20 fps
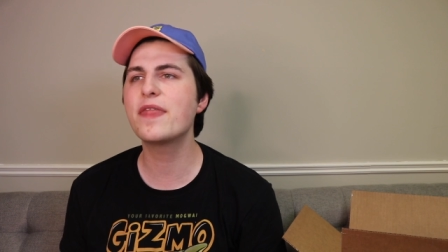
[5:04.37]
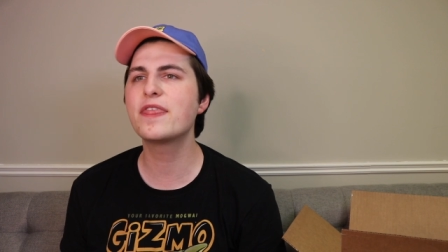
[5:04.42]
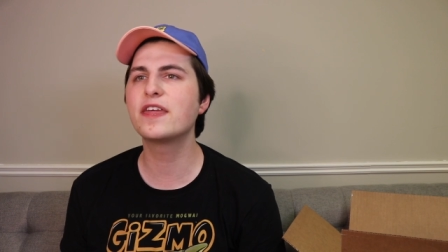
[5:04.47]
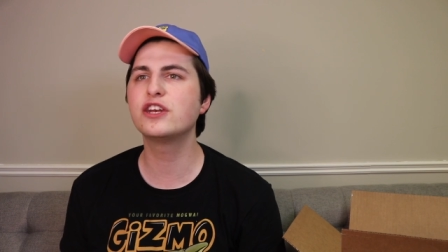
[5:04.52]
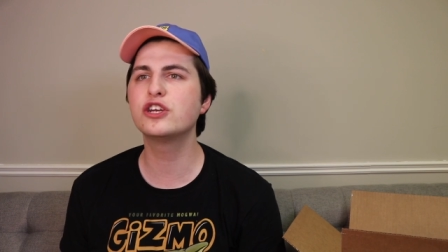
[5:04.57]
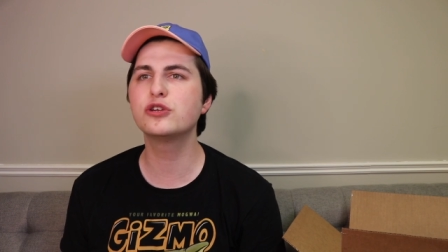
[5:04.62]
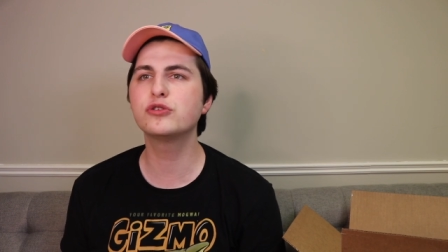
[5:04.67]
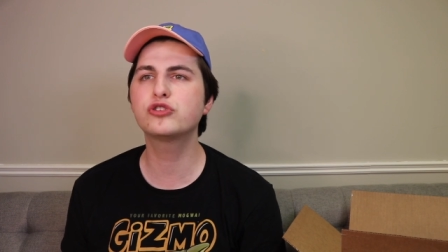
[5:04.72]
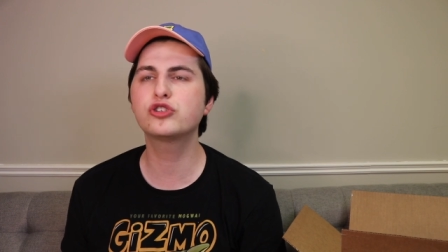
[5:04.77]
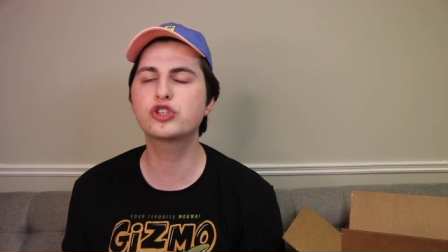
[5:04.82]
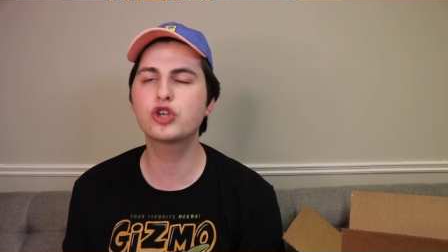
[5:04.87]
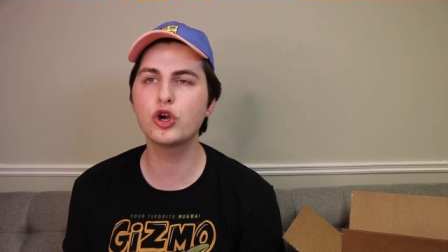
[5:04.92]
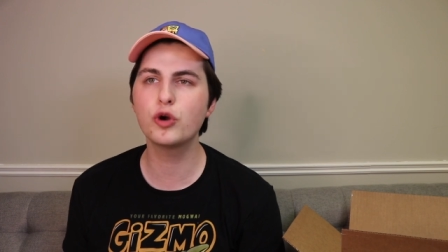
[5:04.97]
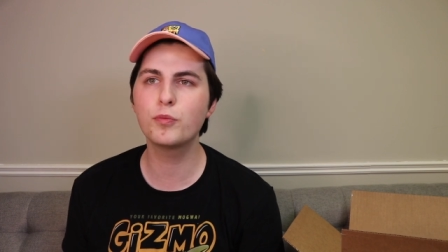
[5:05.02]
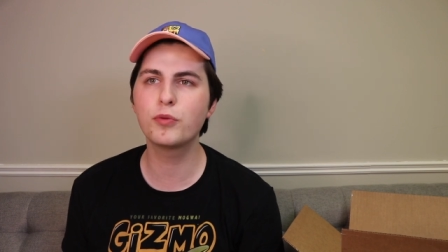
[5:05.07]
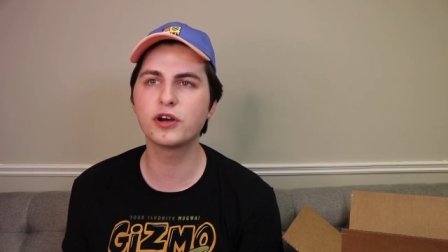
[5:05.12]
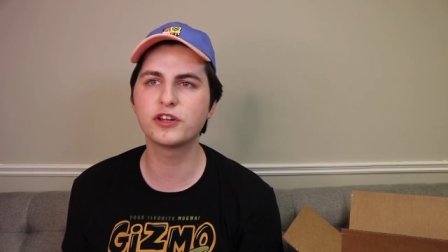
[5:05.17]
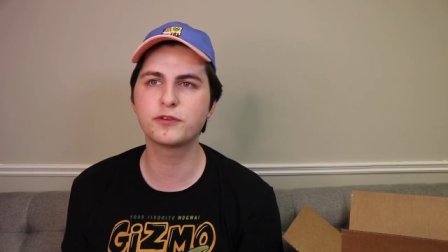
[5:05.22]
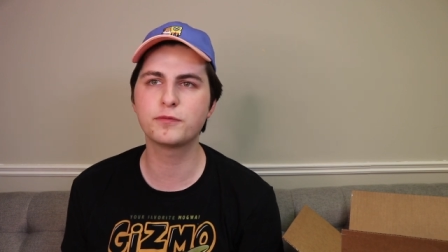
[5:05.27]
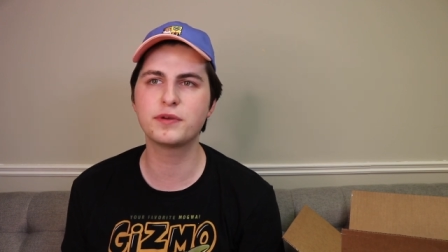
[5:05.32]
then the new Scoob
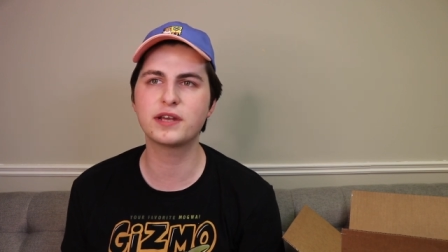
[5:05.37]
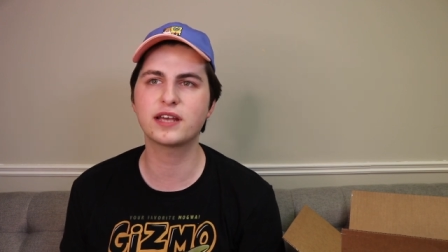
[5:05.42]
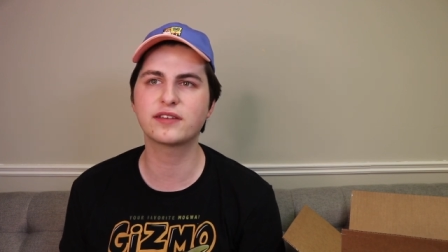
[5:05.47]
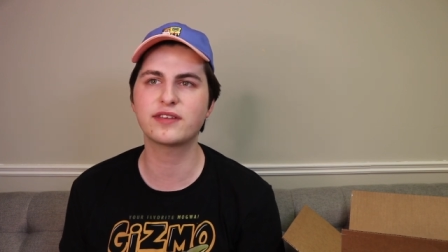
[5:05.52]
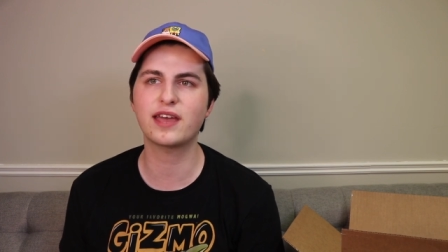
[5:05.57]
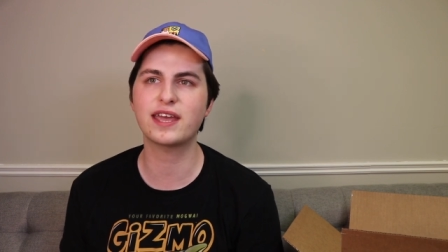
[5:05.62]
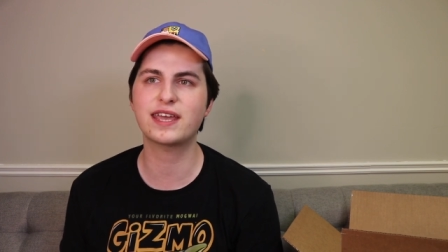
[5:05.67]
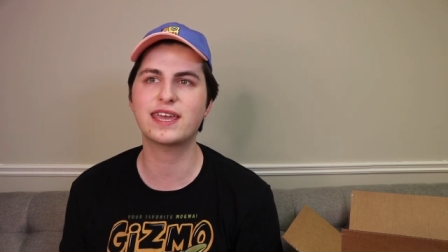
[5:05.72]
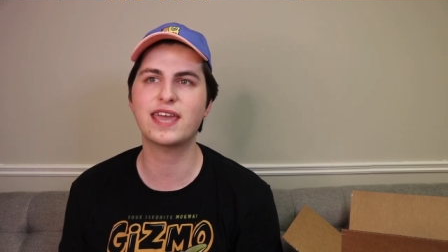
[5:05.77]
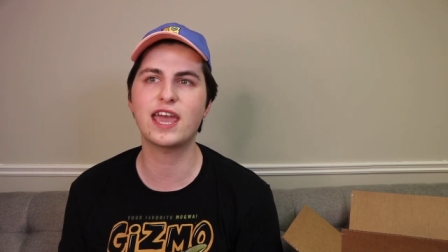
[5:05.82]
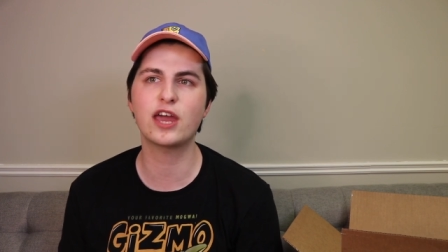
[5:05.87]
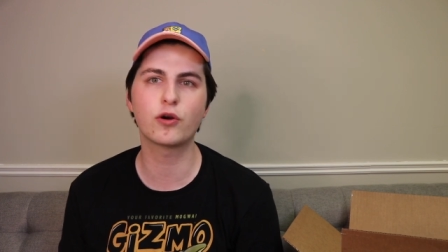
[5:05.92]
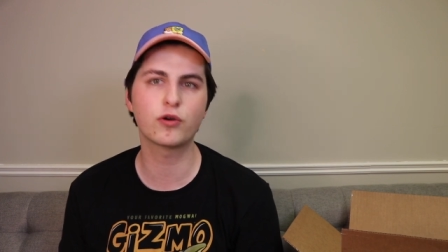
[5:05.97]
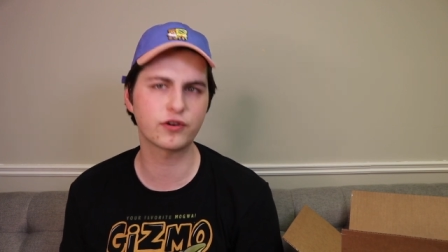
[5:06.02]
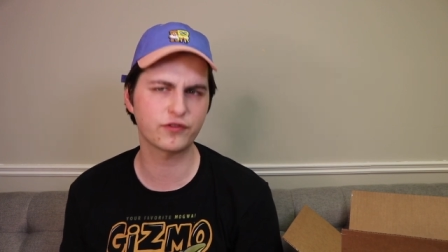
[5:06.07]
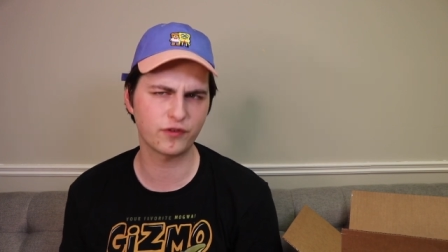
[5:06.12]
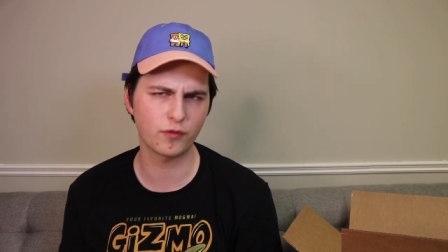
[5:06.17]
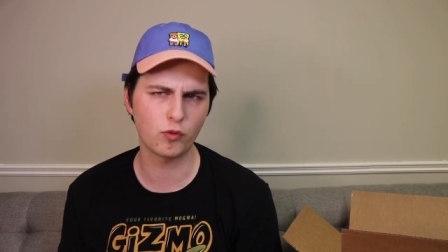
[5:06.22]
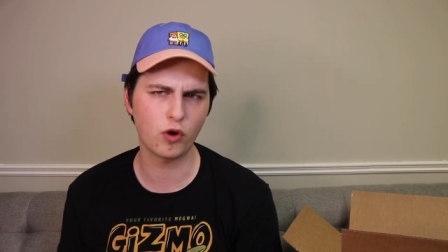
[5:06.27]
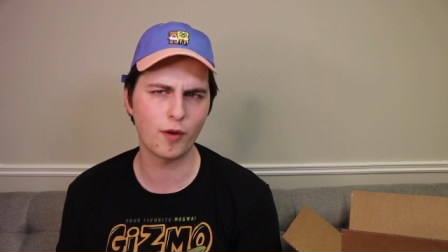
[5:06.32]
ones, because I can't
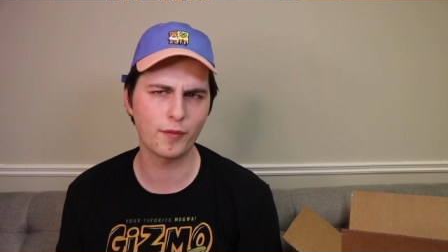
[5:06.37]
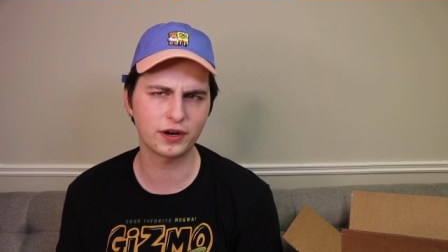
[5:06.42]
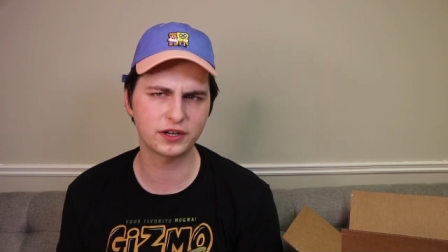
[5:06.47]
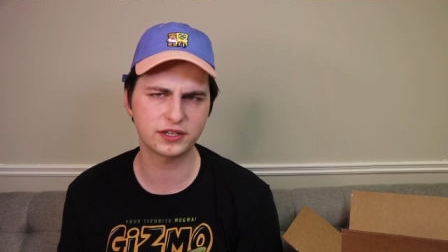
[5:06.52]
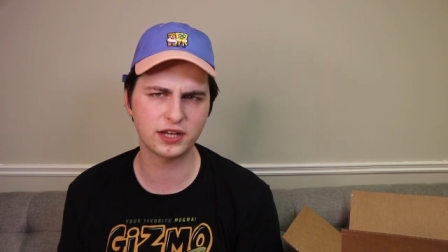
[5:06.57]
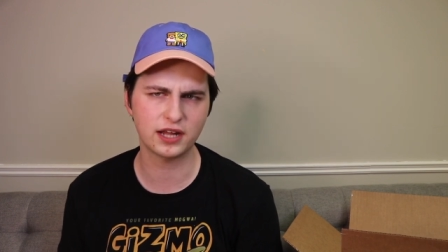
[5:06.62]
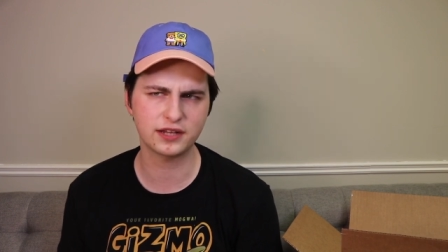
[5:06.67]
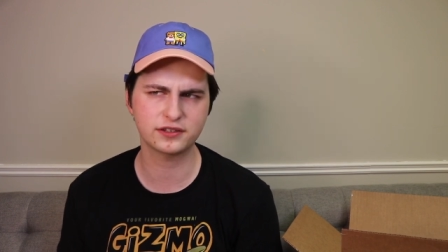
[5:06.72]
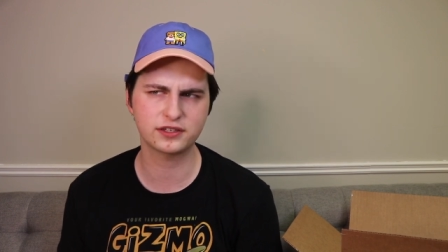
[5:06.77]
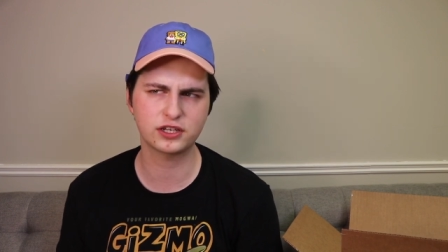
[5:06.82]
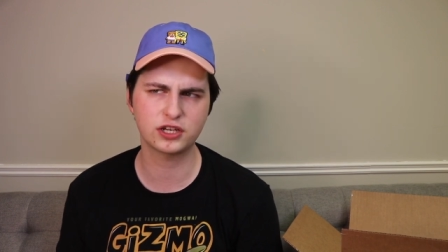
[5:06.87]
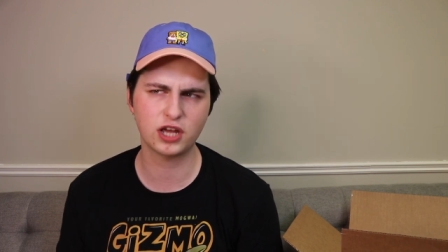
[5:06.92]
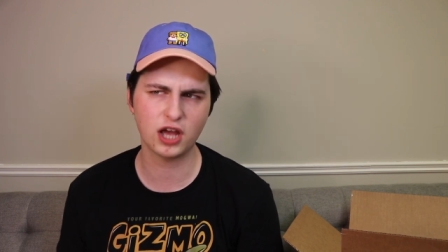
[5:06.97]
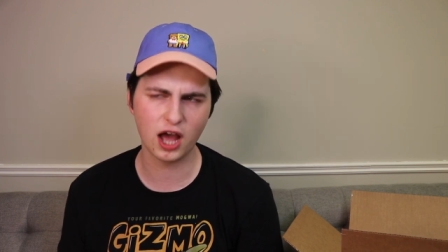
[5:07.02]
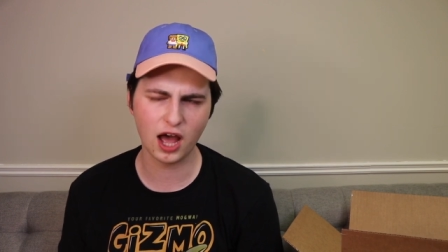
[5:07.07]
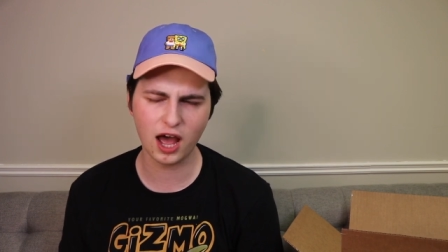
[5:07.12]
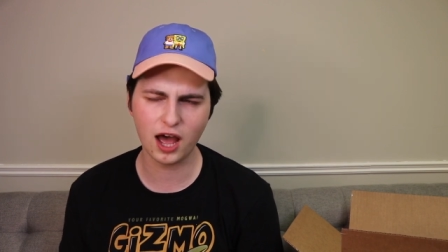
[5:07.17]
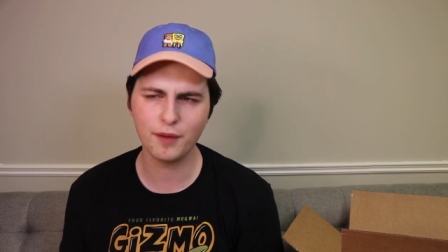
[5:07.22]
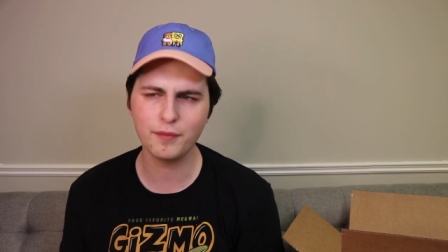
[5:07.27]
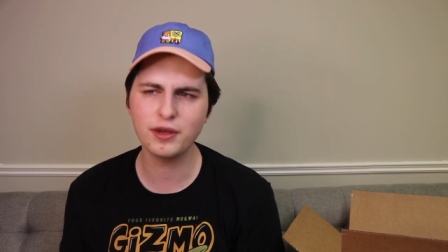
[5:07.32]
order from
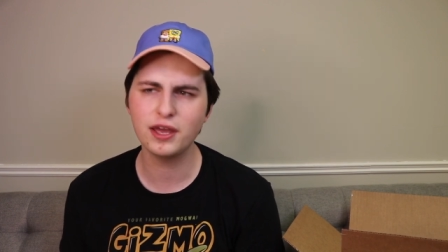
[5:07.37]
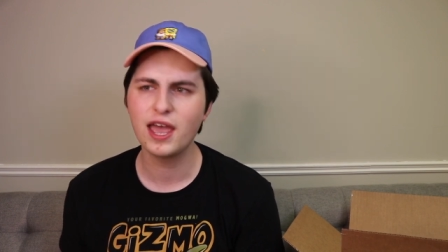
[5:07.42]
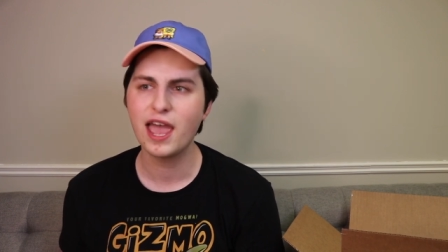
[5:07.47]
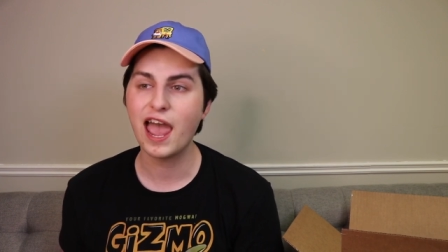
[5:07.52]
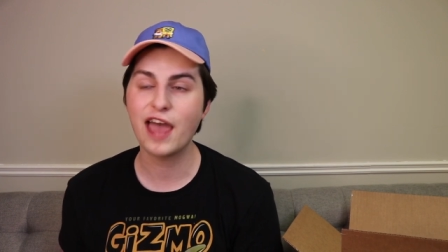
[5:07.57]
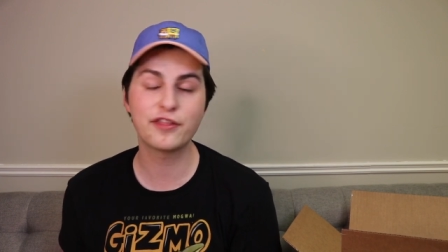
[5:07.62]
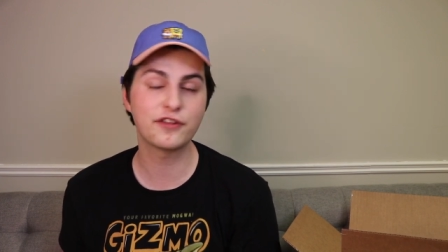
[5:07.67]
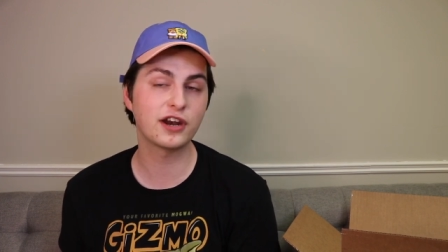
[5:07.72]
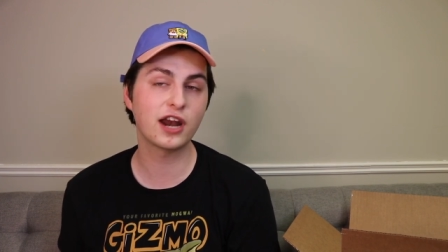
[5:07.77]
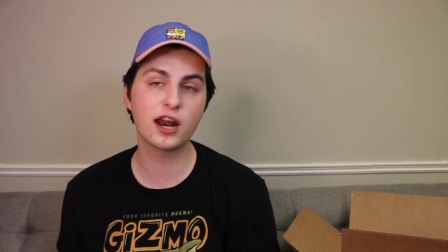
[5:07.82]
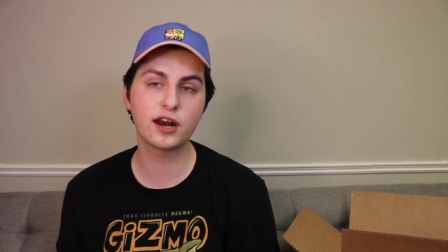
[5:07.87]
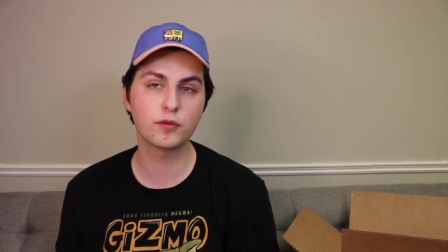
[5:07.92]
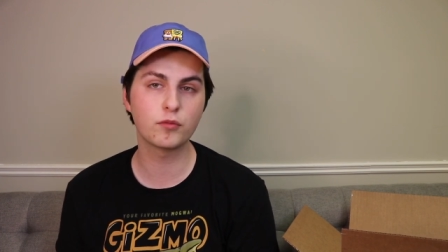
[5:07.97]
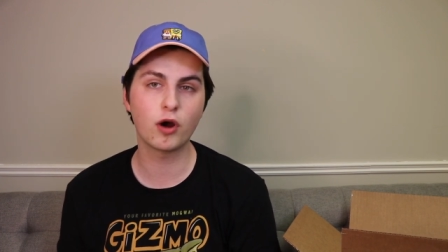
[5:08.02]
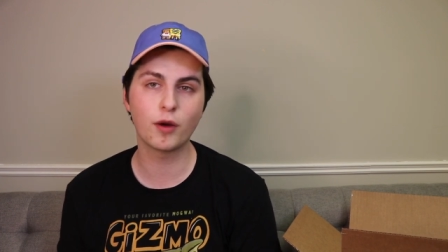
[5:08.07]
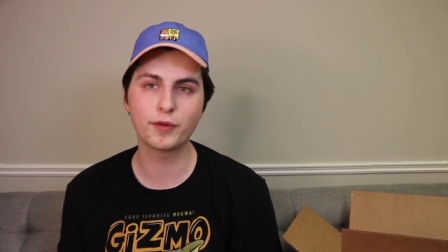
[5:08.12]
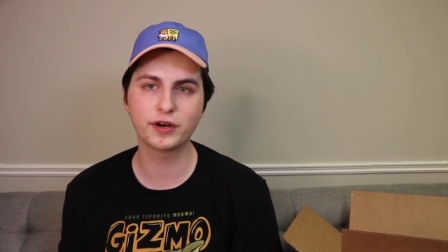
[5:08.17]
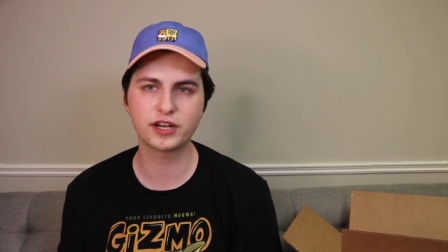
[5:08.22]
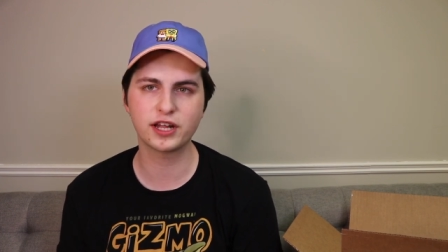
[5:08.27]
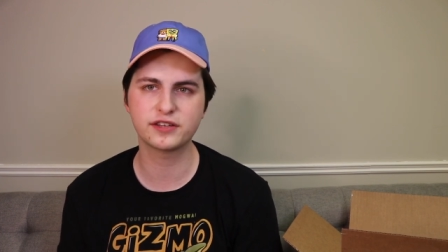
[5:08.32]
Walmart.com, and they're not on
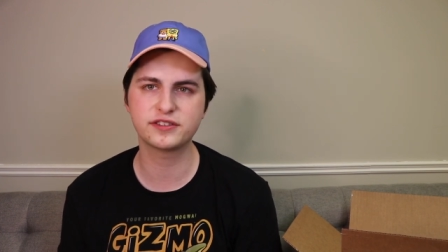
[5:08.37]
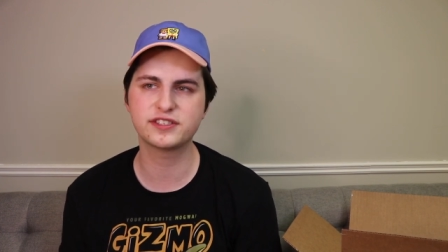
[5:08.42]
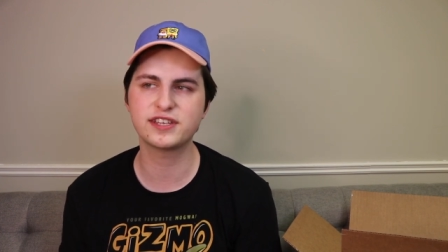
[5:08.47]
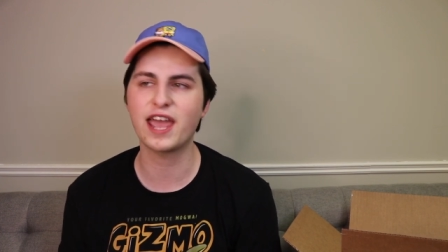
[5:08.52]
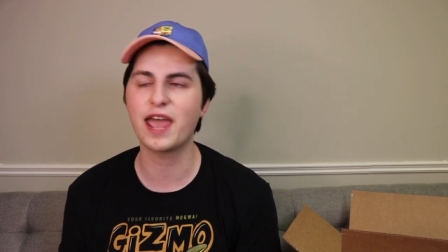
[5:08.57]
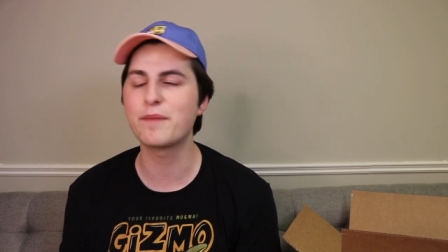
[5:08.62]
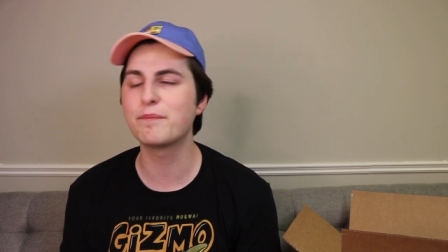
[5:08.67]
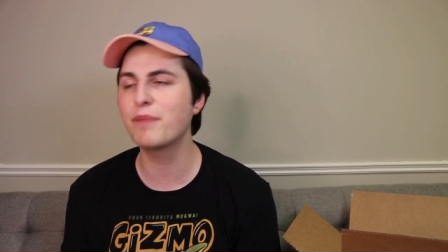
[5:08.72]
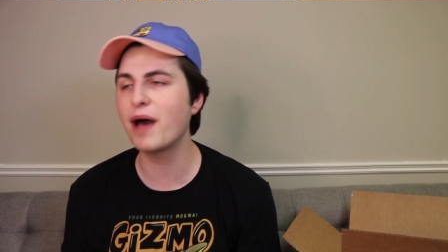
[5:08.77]
Walmart.ca.